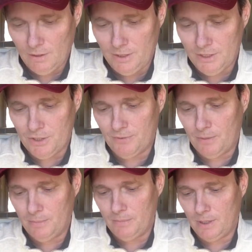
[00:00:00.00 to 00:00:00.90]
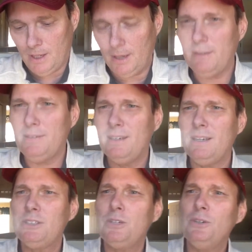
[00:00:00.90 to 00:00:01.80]
This is from,
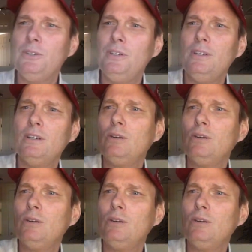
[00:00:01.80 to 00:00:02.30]
I'll show you the